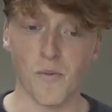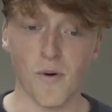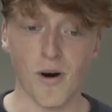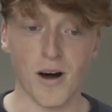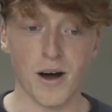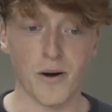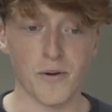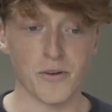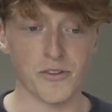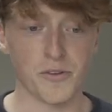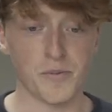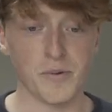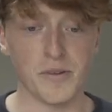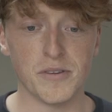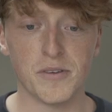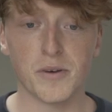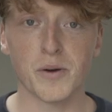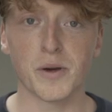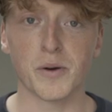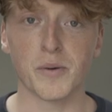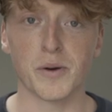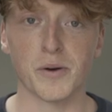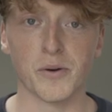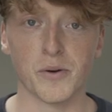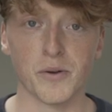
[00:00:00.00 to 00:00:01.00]
what I want to be
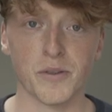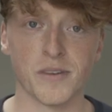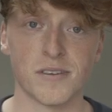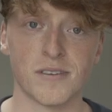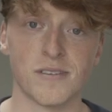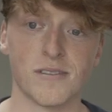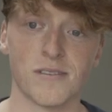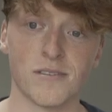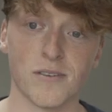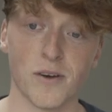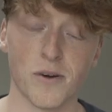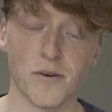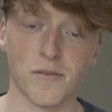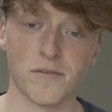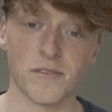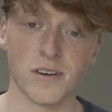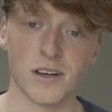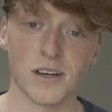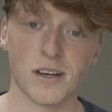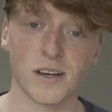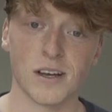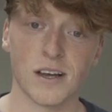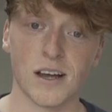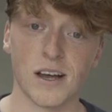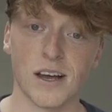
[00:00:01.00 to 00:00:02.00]
doing when all this is
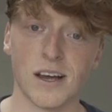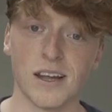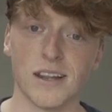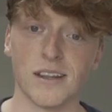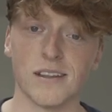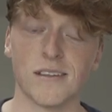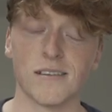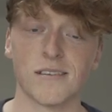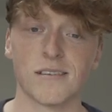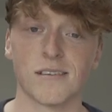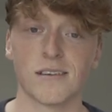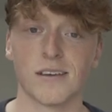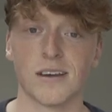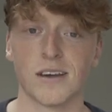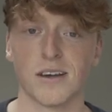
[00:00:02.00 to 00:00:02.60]
over, and